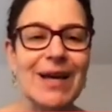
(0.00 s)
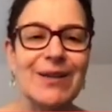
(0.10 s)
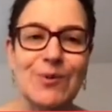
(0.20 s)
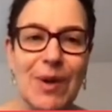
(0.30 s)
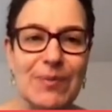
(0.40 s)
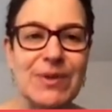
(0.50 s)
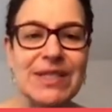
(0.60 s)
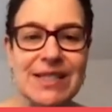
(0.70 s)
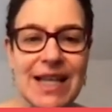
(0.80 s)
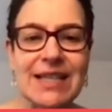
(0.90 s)
you might
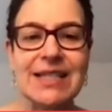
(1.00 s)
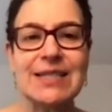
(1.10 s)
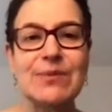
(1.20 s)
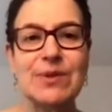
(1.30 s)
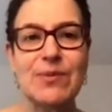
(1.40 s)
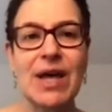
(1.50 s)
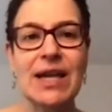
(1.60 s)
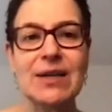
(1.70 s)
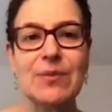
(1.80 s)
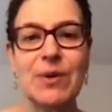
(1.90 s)
be slightly
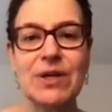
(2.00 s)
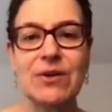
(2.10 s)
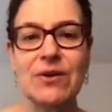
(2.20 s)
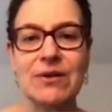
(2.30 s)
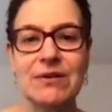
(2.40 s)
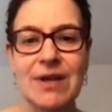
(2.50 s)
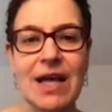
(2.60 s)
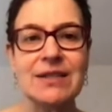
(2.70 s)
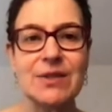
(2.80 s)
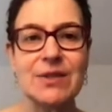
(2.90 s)
symptomatic, but you're
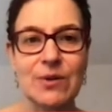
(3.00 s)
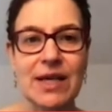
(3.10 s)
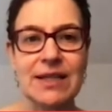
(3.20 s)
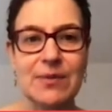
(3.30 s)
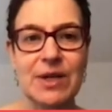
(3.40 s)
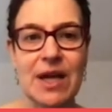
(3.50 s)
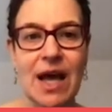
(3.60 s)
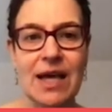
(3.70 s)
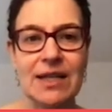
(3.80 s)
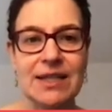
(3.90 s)
not so likely to be
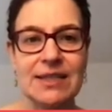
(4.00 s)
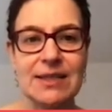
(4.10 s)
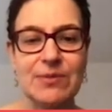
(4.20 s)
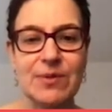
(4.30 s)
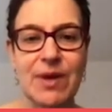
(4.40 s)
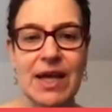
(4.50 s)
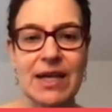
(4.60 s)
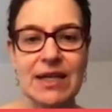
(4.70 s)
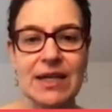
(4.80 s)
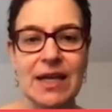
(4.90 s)
highly
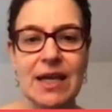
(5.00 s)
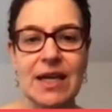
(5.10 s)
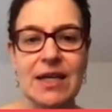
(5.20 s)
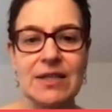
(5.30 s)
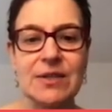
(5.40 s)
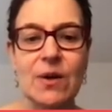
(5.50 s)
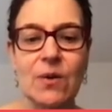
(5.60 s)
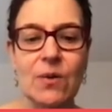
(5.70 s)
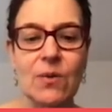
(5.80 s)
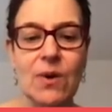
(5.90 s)
symptomatic.
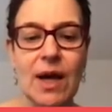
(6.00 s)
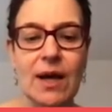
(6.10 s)
So